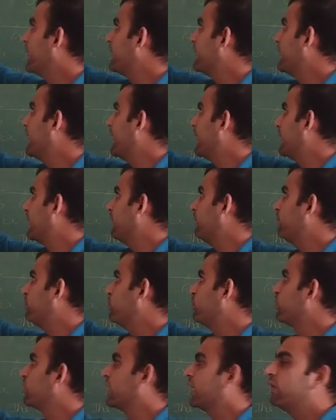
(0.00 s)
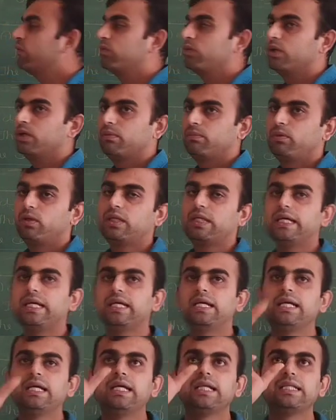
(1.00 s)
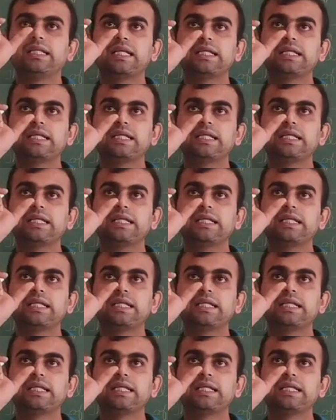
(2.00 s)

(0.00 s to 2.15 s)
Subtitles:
but take a plural verb. Okay,